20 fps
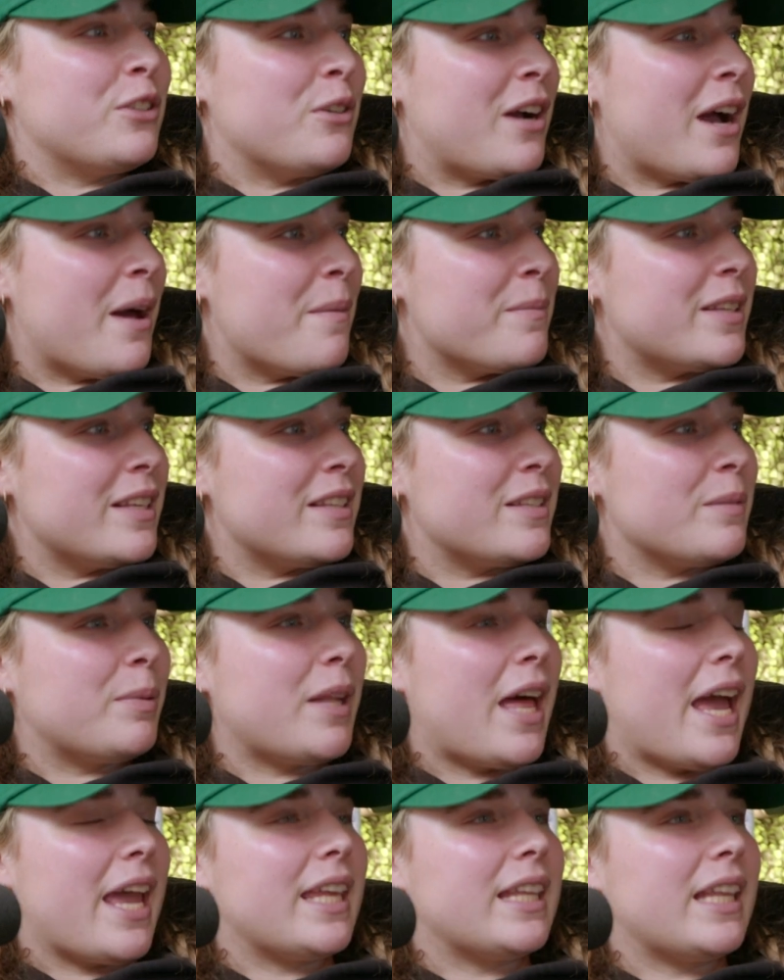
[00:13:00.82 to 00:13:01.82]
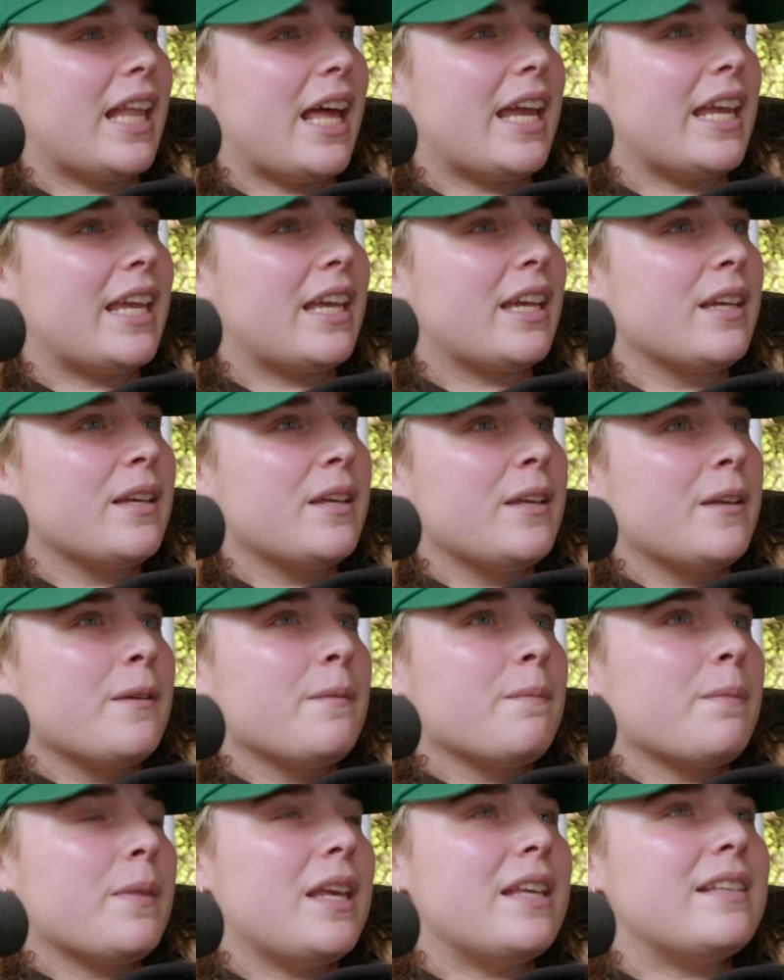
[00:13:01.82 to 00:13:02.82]
comes into play and like,
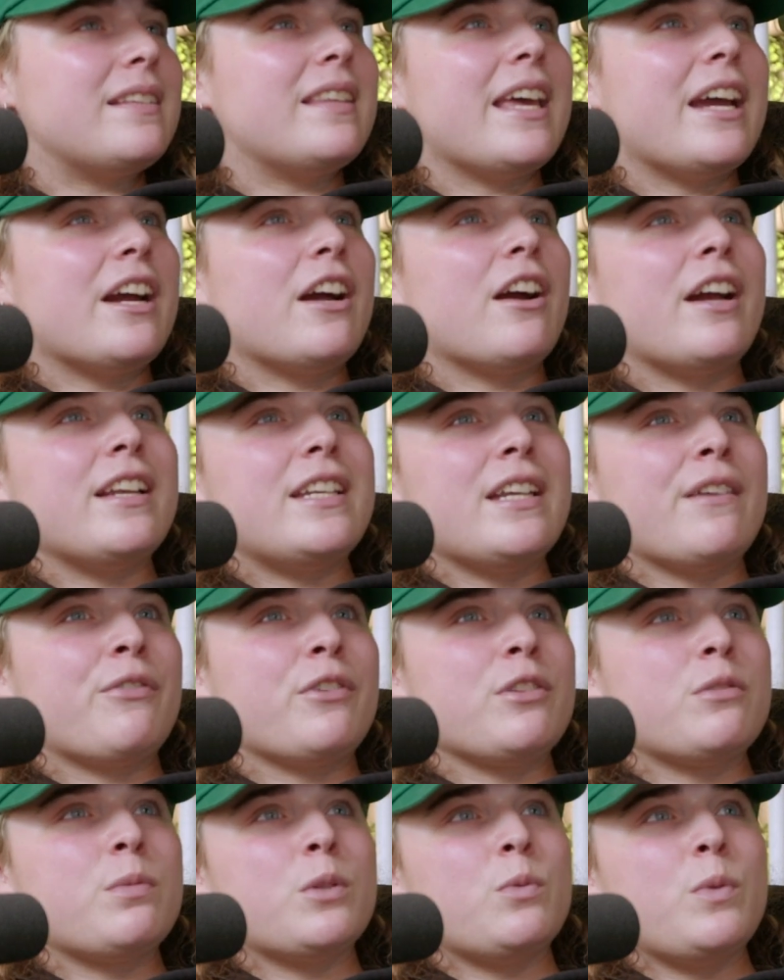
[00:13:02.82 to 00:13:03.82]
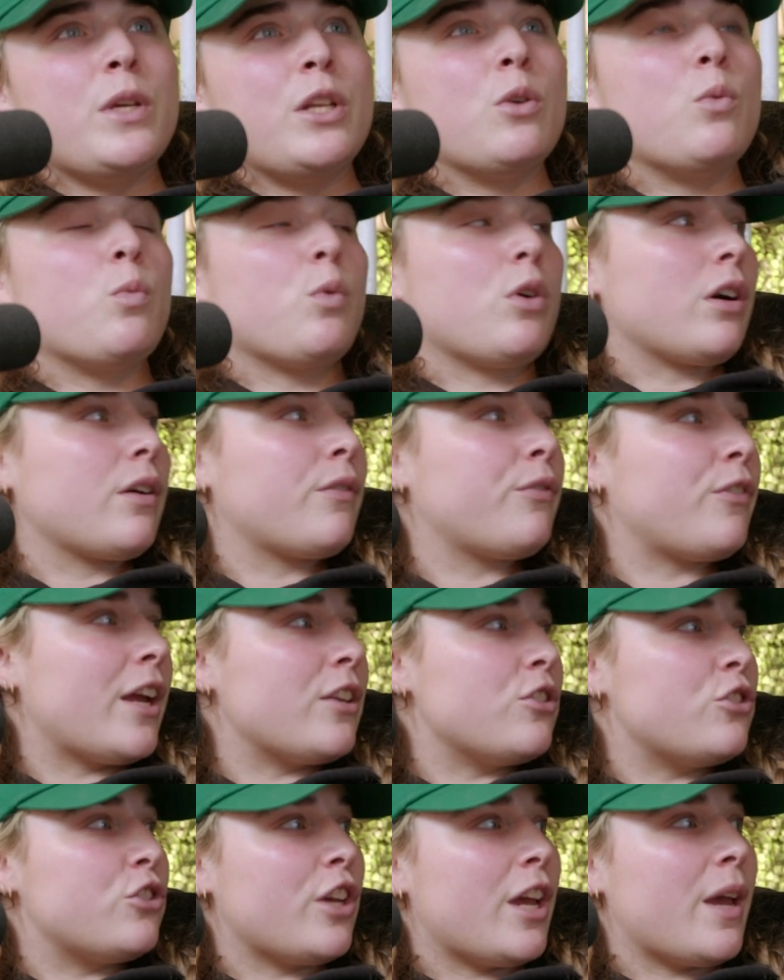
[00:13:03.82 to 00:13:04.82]
is there a difference between a work
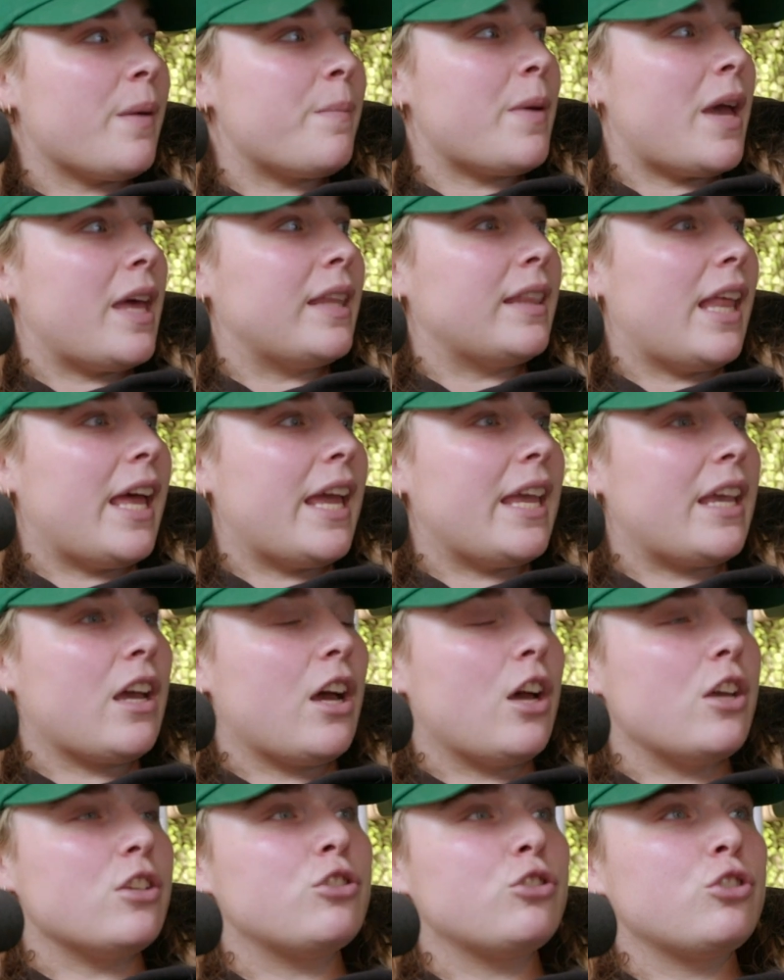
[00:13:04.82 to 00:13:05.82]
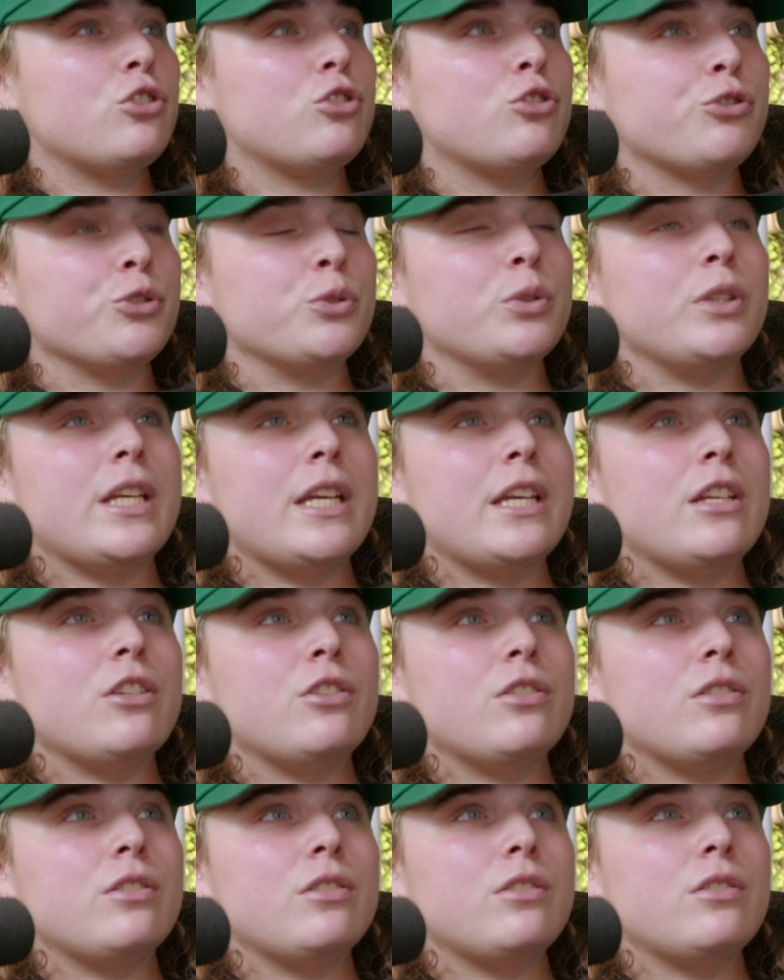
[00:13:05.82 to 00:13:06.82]
friendship and mm-hmm. like a truly
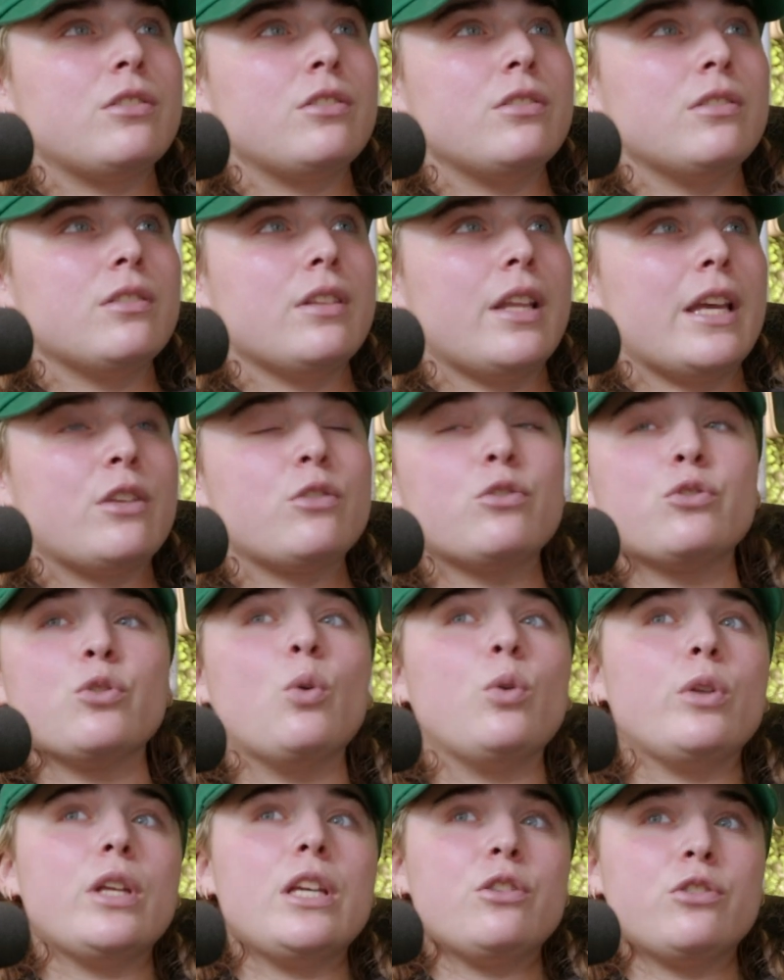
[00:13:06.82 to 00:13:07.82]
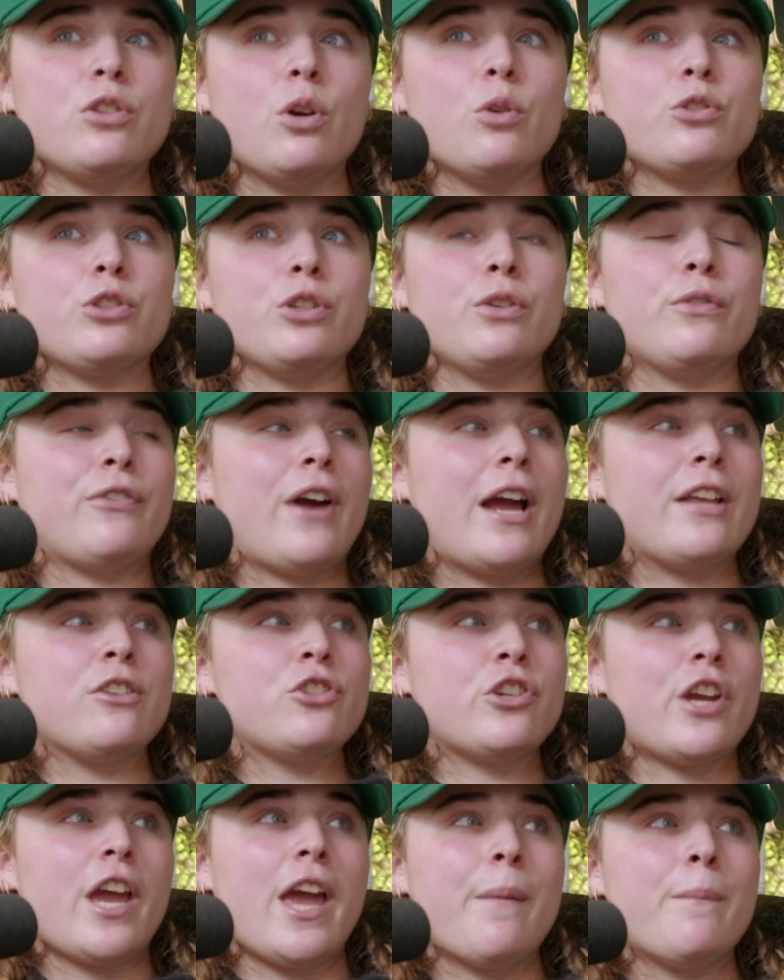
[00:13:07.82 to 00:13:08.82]
like solely social
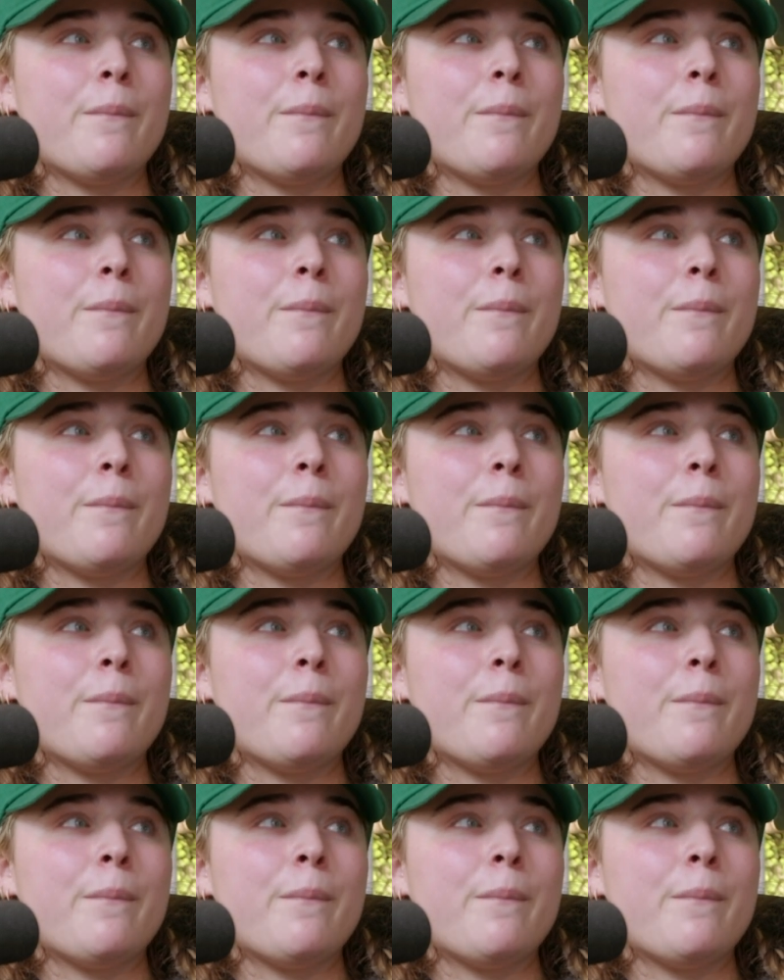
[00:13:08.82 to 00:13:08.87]
friendship.